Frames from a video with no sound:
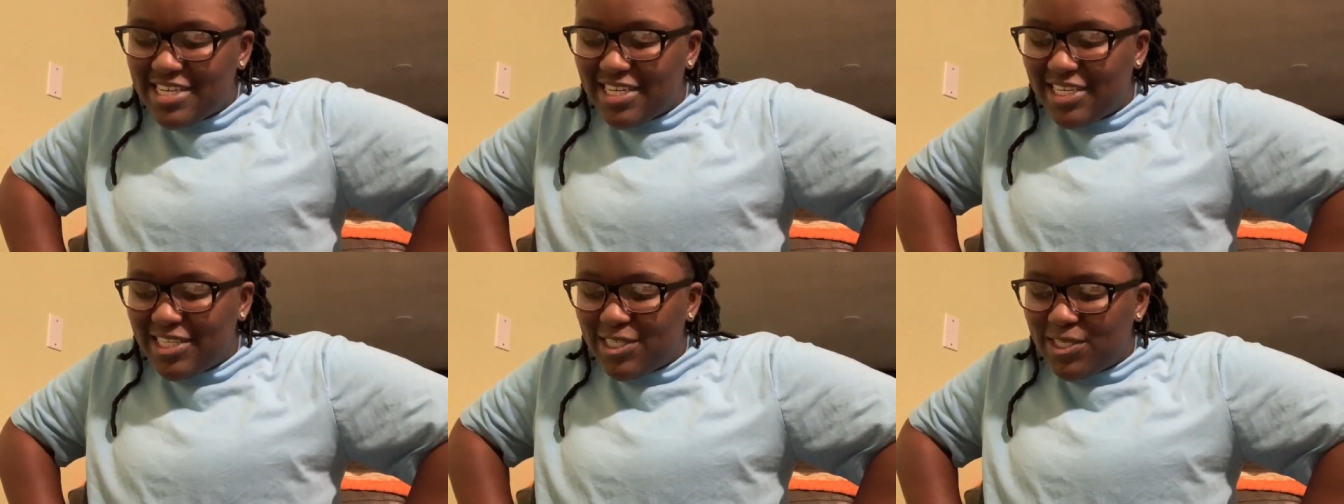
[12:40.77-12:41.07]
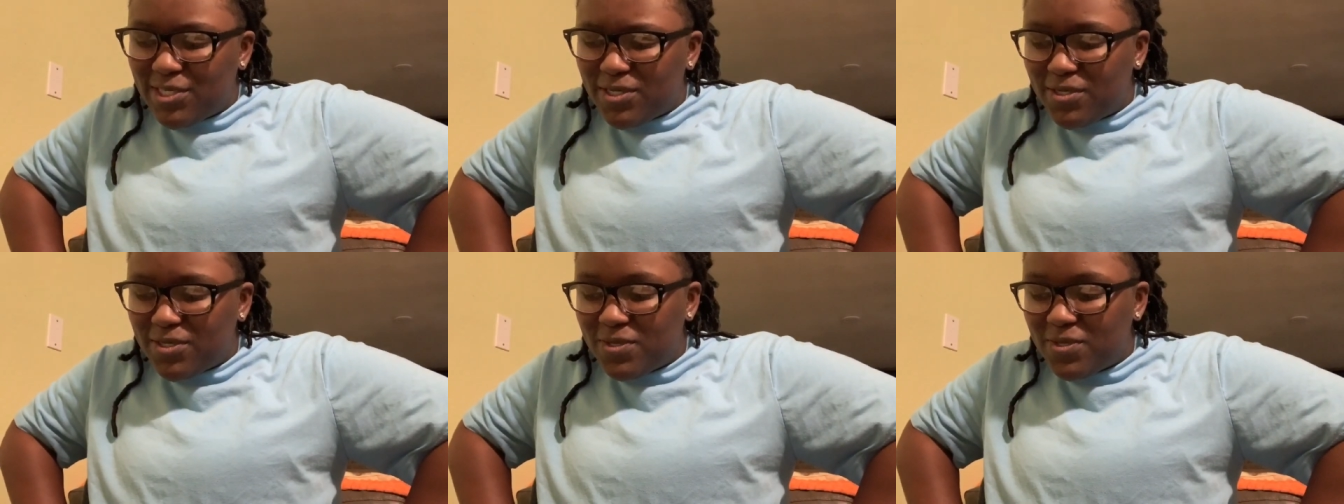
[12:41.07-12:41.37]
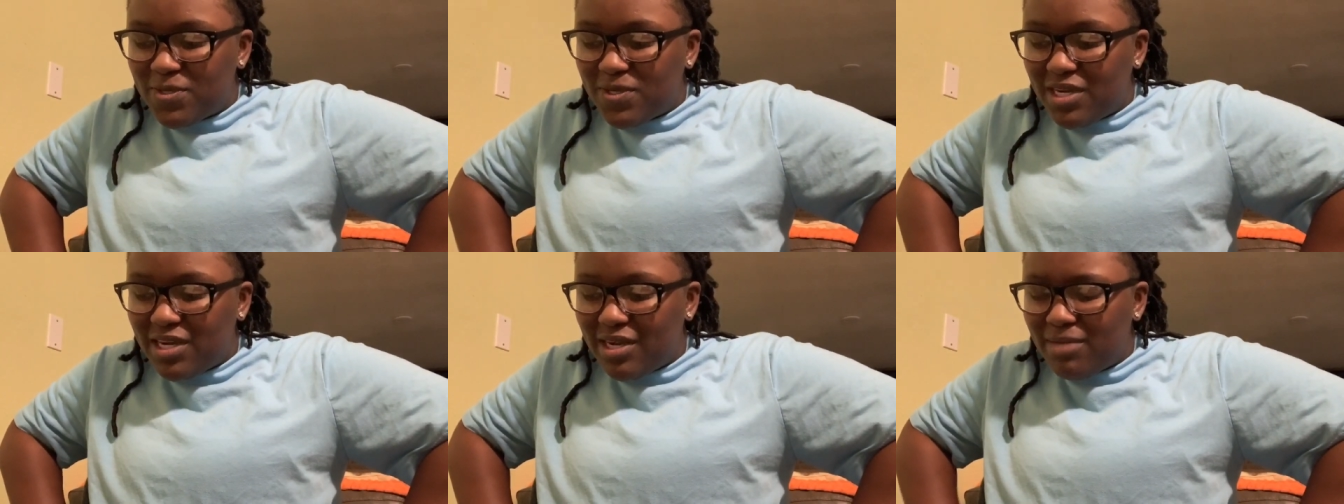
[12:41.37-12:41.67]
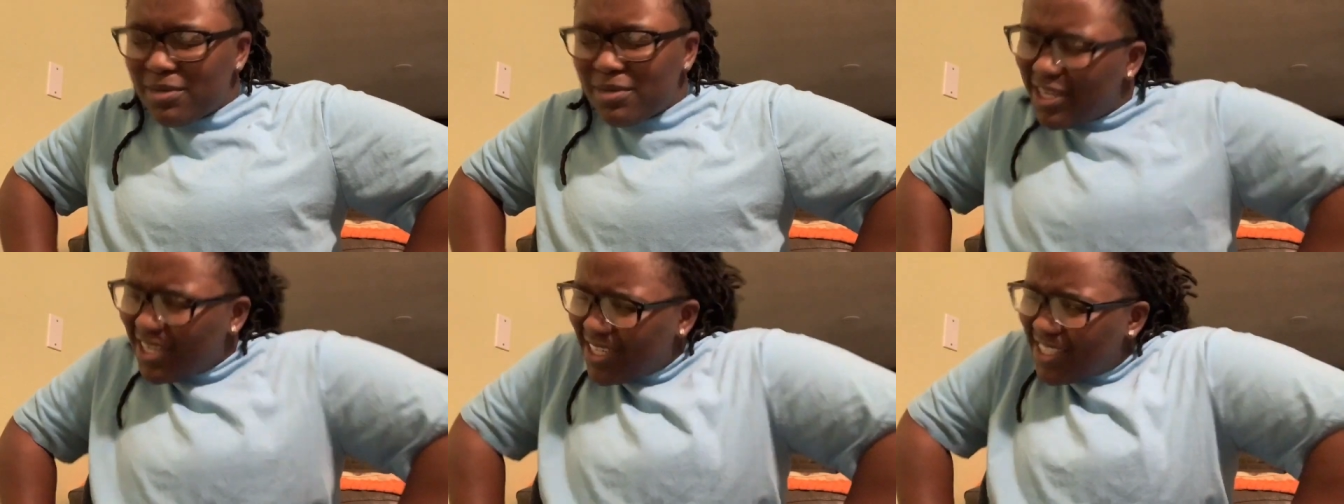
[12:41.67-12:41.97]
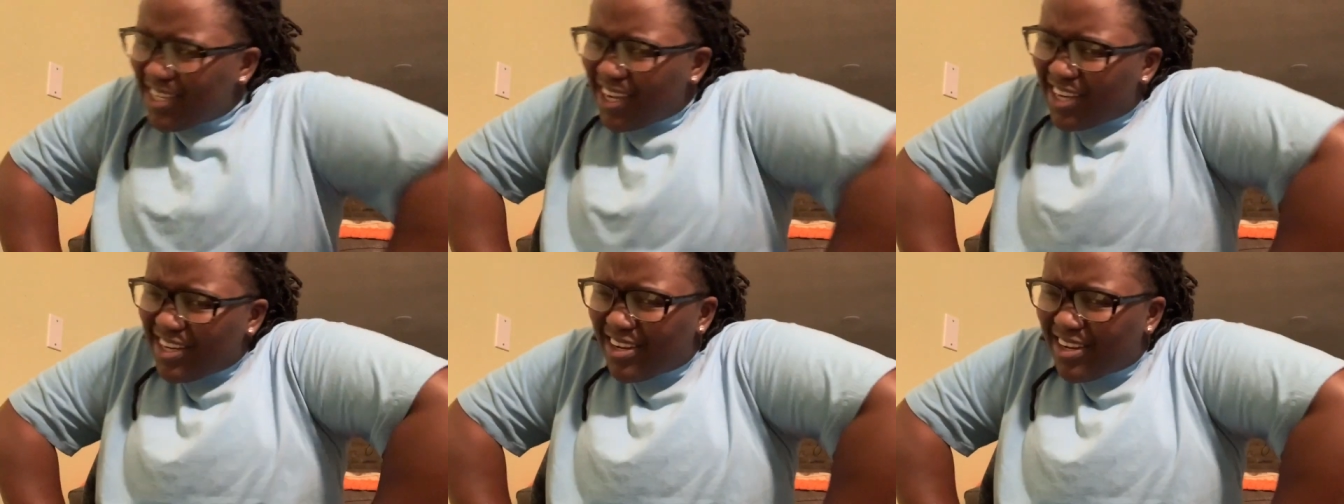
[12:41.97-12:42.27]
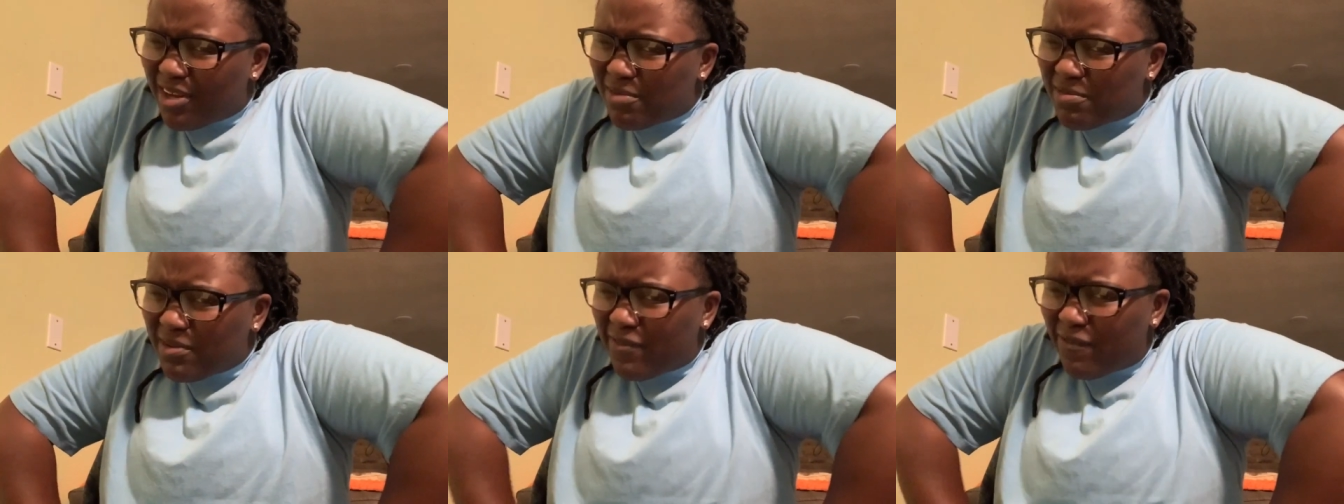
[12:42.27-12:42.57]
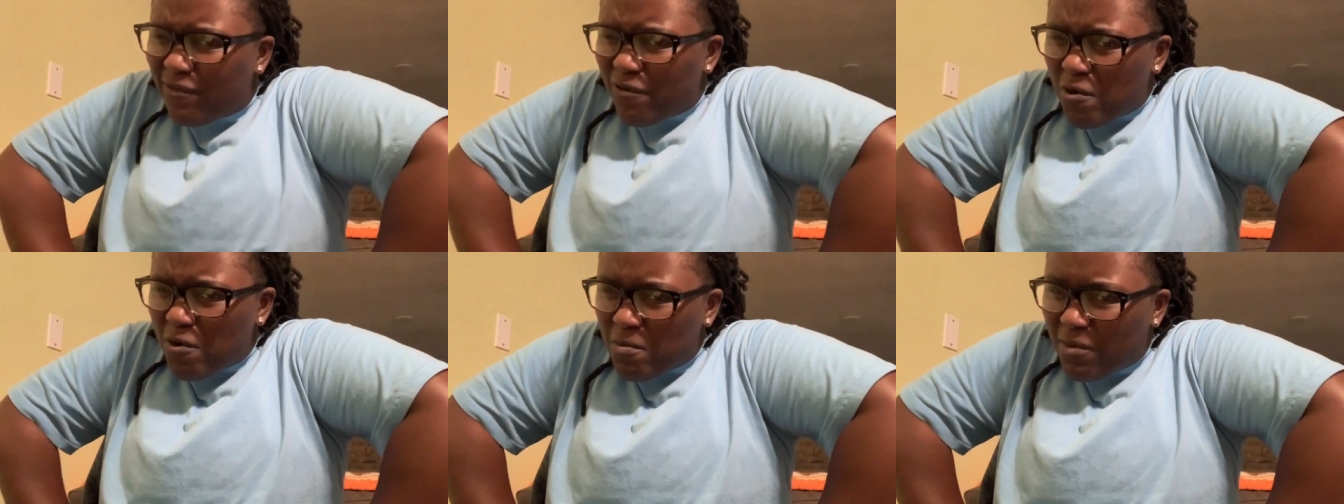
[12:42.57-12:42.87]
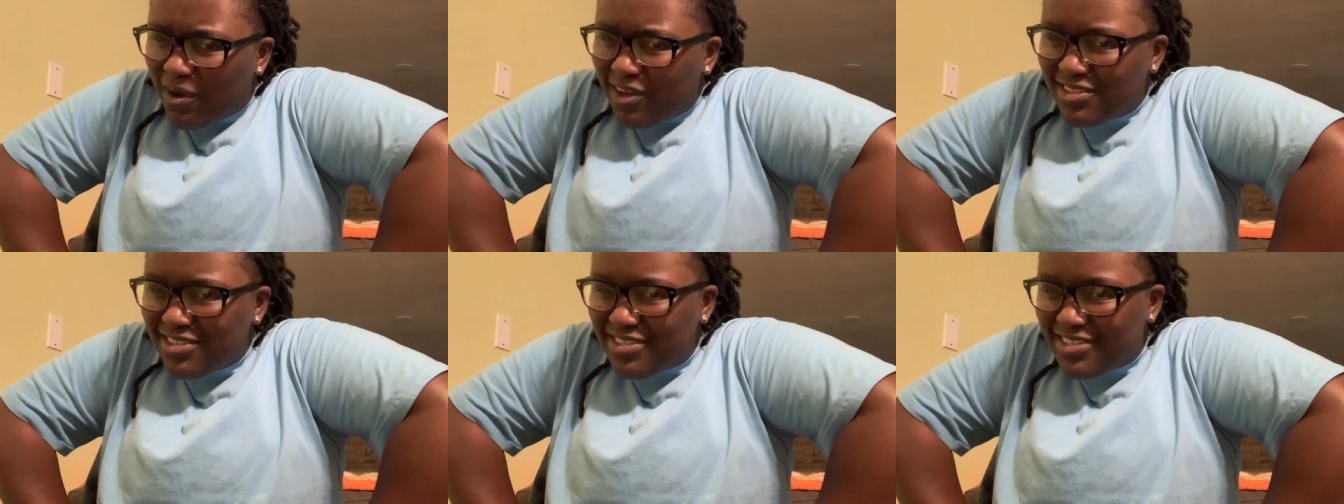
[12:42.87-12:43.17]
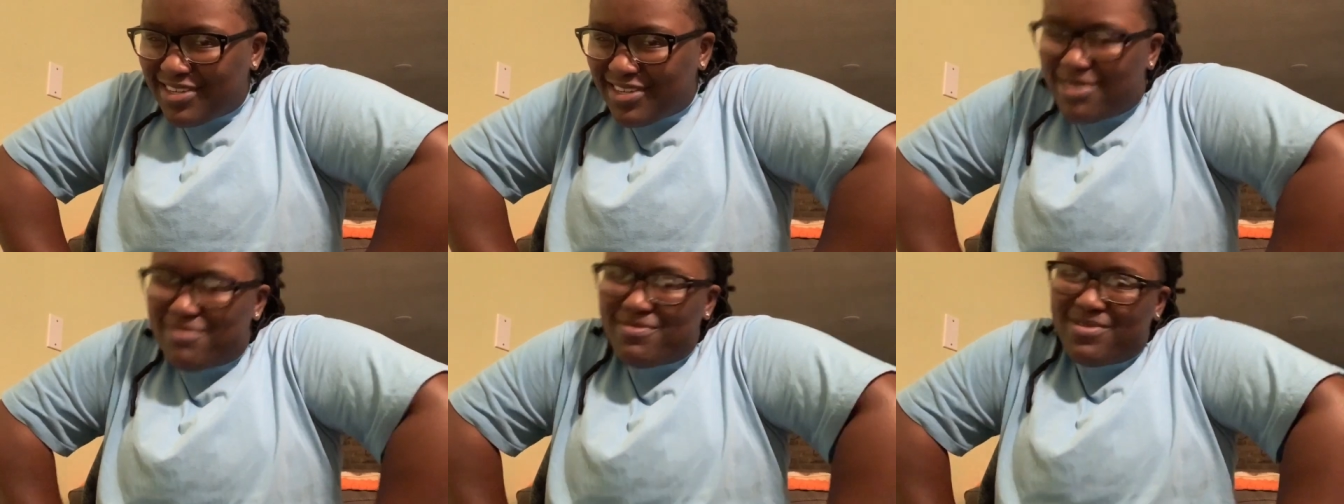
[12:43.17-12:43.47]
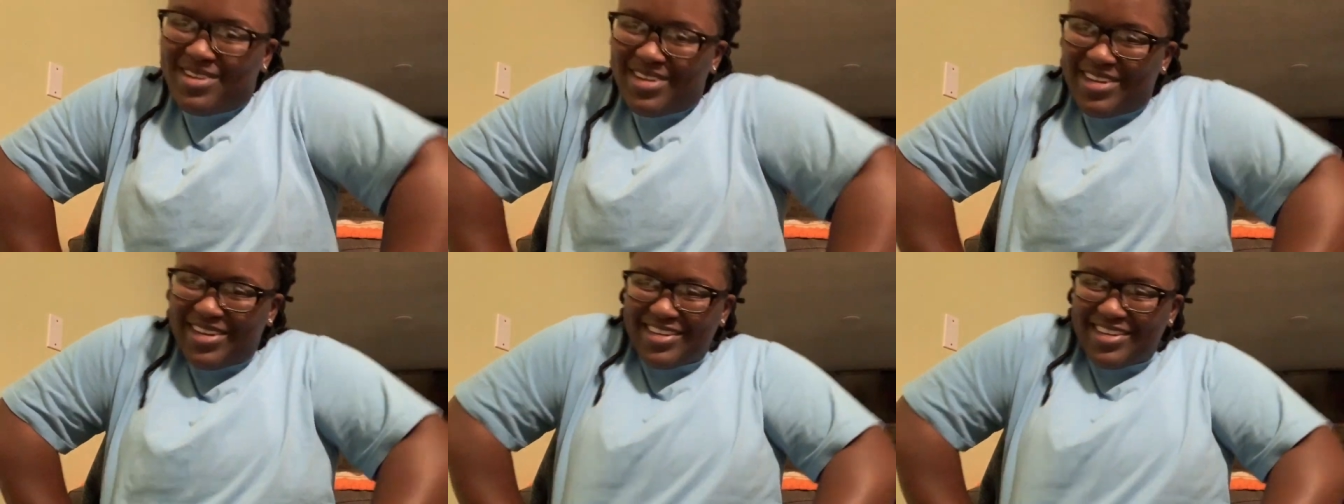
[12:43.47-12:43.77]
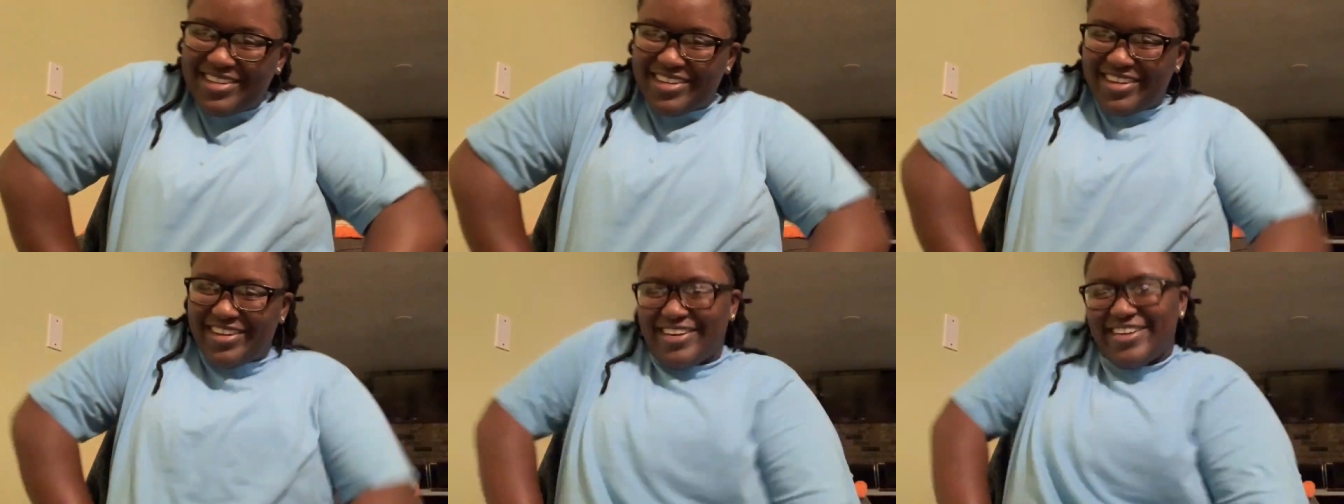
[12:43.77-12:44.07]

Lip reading: And so I'm kind of excited. I'll be 4 months and I'm like,